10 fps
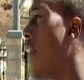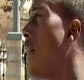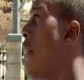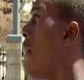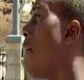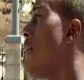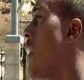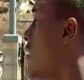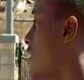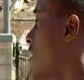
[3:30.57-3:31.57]

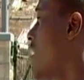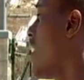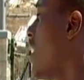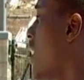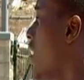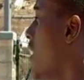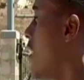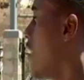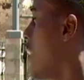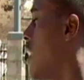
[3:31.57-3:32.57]
It's just good.
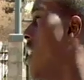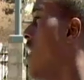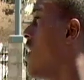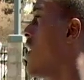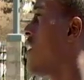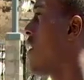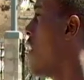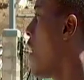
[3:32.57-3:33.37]
It's good just